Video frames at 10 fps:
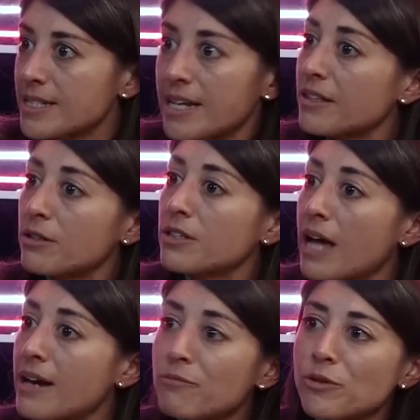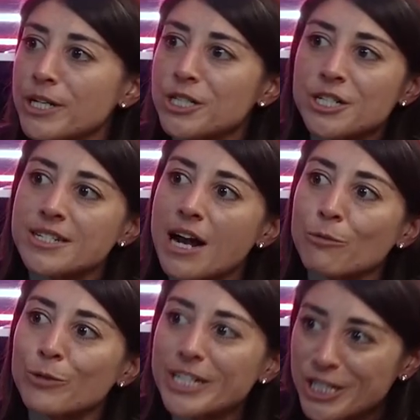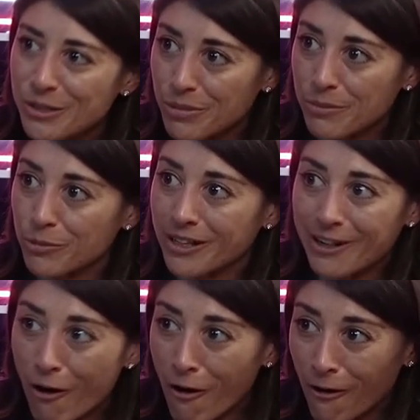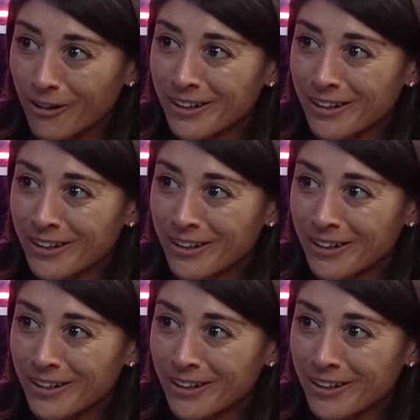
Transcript: Like that information is not reaching people at all